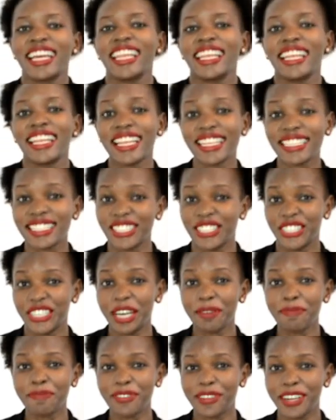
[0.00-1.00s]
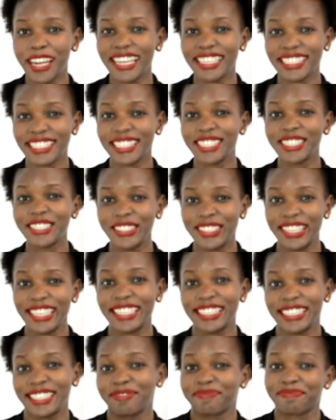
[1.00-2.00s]
let's jump right into
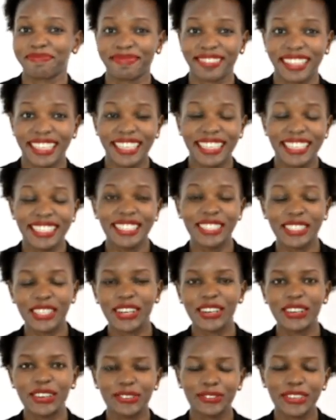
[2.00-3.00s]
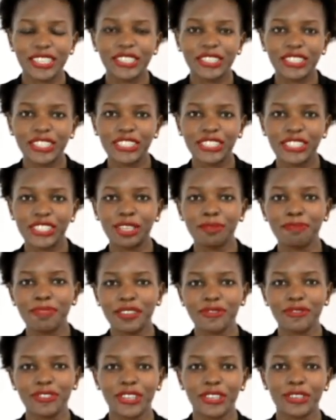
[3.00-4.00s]
it. So when you're
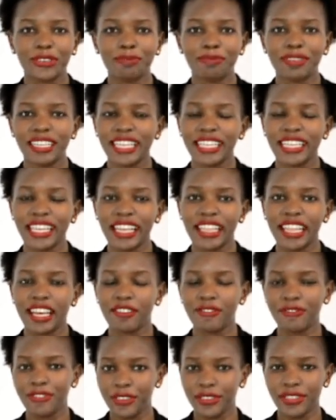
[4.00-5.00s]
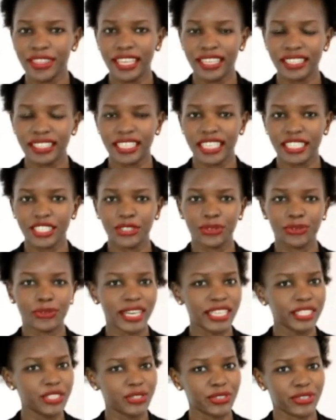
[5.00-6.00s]
shopping for your blender, there are a few things that you
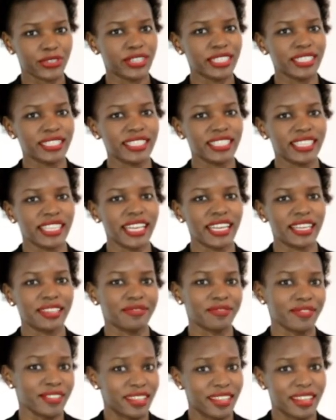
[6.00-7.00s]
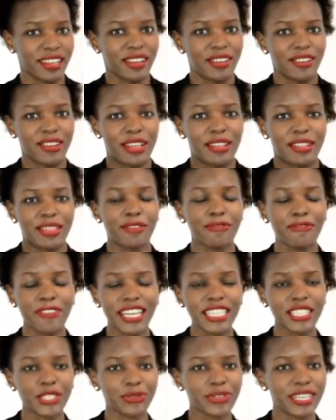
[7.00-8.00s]
want to consider. The
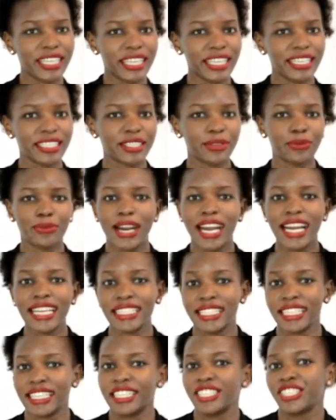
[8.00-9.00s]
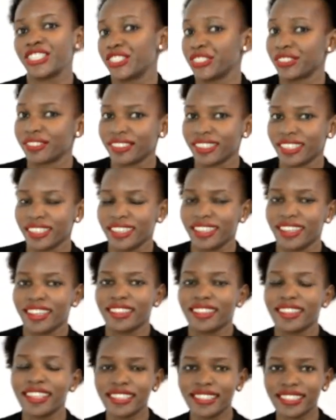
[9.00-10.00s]
first one is the wattage.
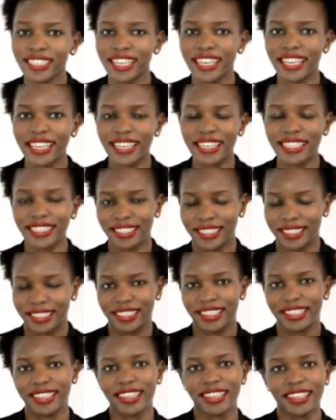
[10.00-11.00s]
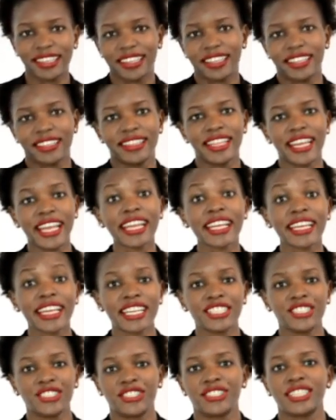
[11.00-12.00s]
This is the
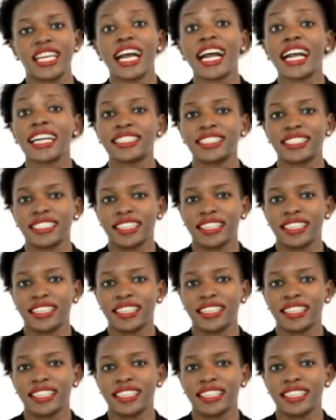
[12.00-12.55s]
energy that